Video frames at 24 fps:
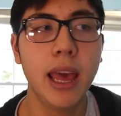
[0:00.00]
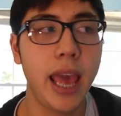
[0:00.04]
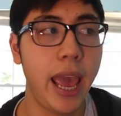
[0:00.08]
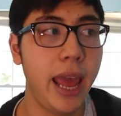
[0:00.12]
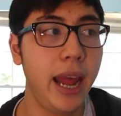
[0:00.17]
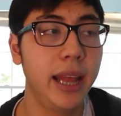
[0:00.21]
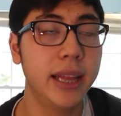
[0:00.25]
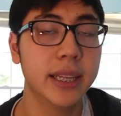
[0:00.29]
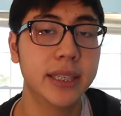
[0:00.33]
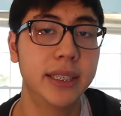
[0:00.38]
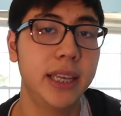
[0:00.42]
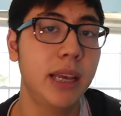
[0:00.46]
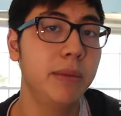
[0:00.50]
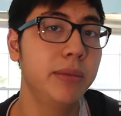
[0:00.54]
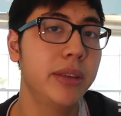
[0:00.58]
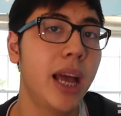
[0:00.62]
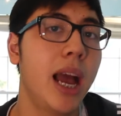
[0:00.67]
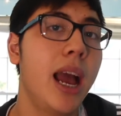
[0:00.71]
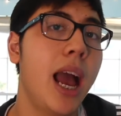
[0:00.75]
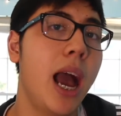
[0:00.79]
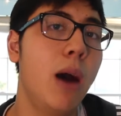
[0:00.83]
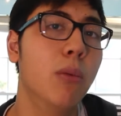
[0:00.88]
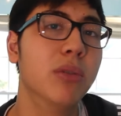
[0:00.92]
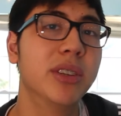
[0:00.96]
And at the same
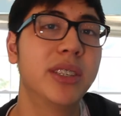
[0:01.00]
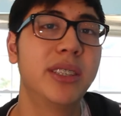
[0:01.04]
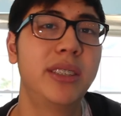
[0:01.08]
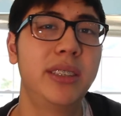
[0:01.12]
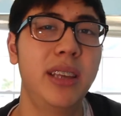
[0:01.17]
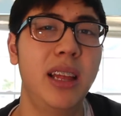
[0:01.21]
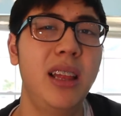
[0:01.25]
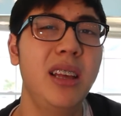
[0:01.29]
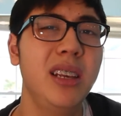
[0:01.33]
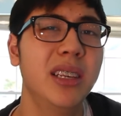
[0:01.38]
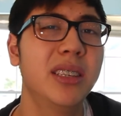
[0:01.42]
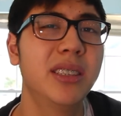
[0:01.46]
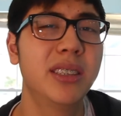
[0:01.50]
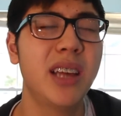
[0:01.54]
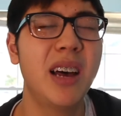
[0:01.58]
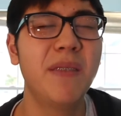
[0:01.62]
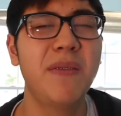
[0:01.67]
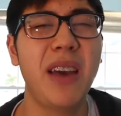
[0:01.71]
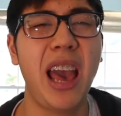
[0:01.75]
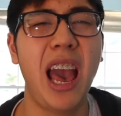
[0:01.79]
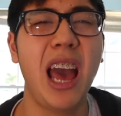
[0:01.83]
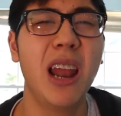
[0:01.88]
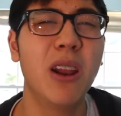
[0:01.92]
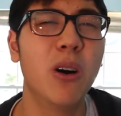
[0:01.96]
time, I was selling
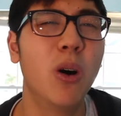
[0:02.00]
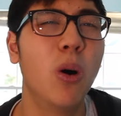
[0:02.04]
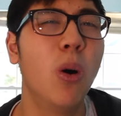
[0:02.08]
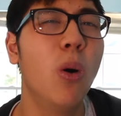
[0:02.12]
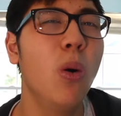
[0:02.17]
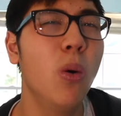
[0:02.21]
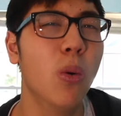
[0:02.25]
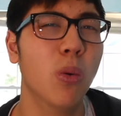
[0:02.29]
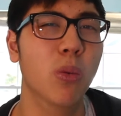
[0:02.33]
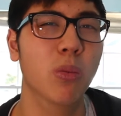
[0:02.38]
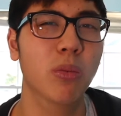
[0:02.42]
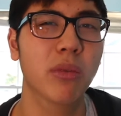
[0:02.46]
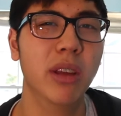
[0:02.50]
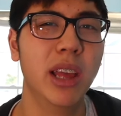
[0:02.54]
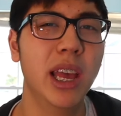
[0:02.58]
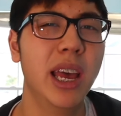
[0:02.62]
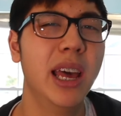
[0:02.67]
stuff at home.